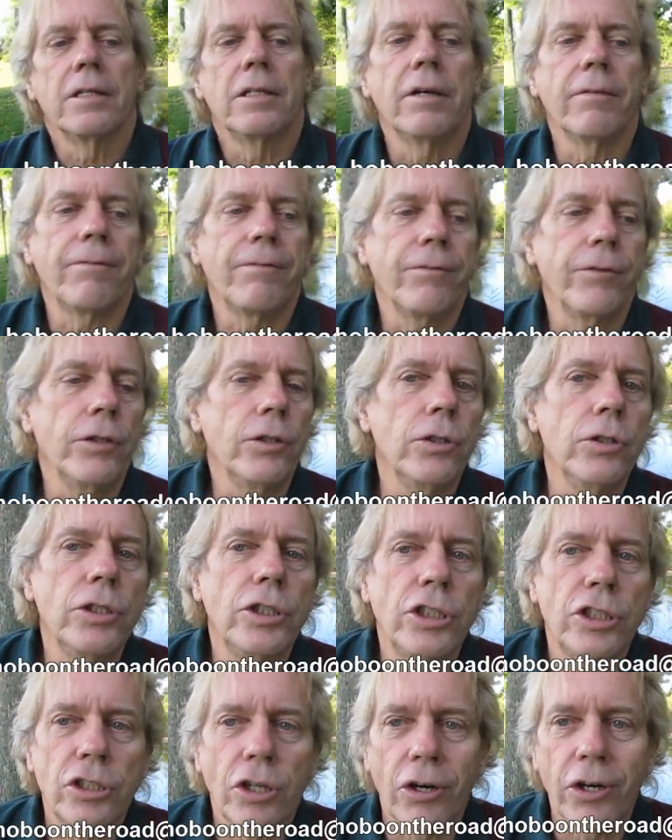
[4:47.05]
The
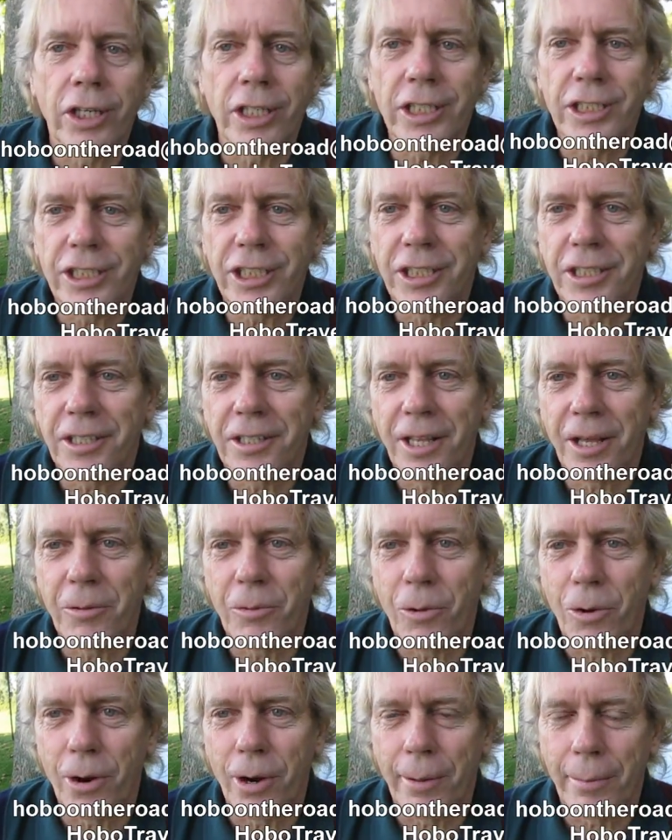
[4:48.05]
food shortage they
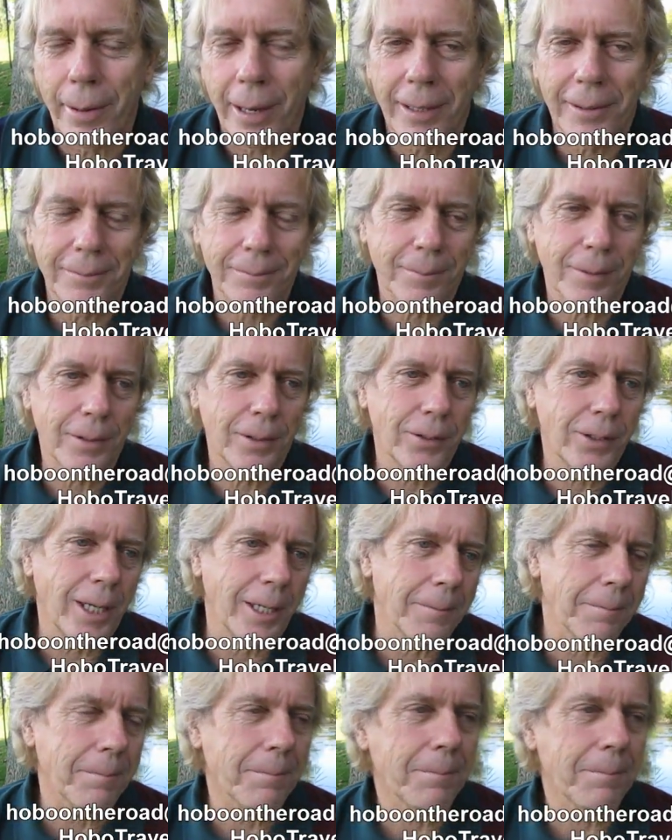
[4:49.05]
warn about. Okay.